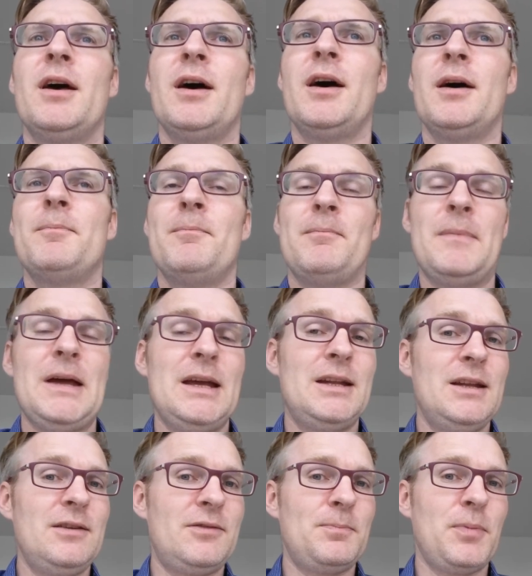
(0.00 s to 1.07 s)
Um,
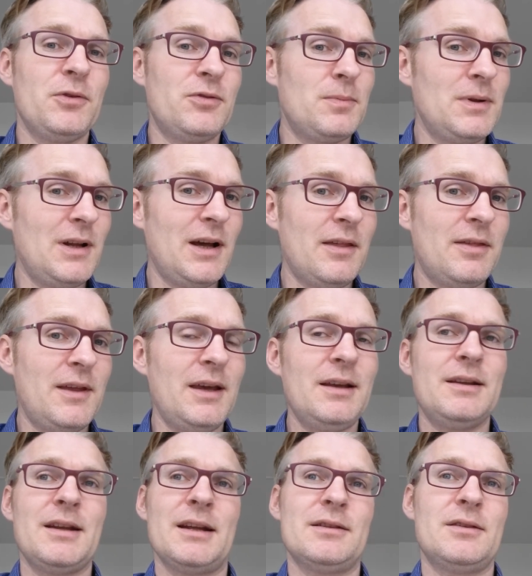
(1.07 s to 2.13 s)
it is possible, I
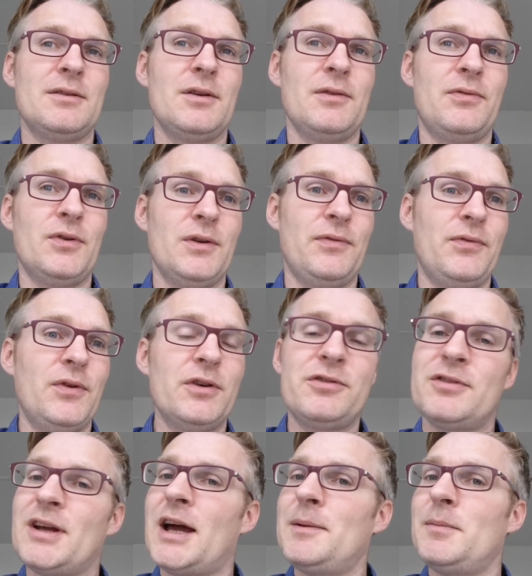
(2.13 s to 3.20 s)
think, that uh, for the
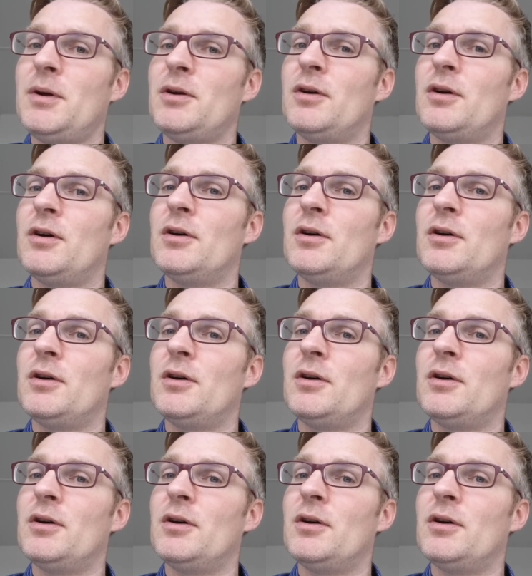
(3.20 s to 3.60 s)
first time,